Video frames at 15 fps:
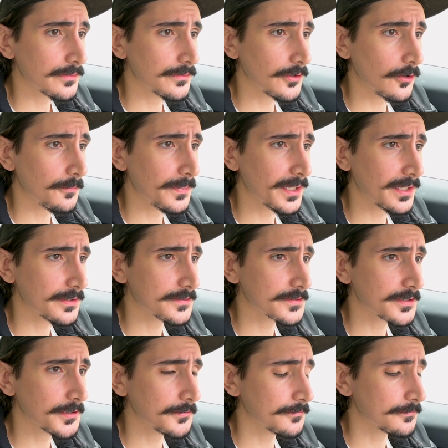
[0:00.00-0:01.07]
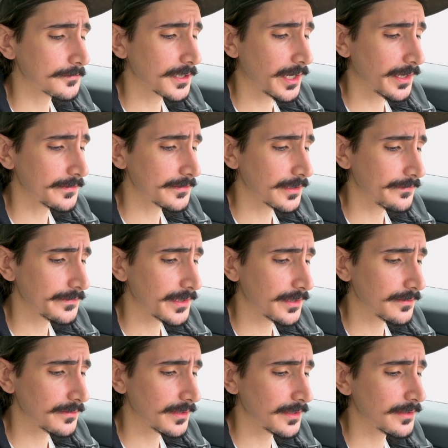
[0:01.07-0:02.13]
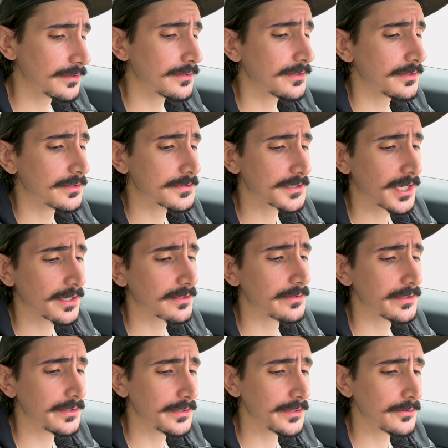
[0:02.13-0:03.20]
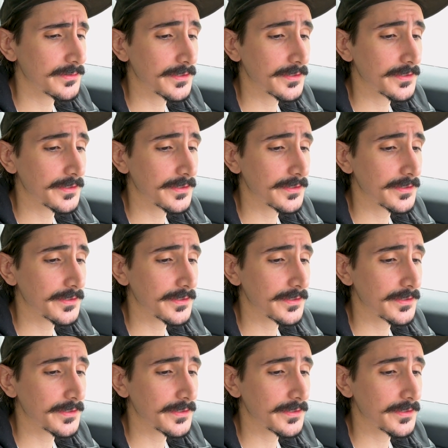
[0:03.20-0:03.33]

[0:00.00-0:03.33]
dope hits of content that they exactly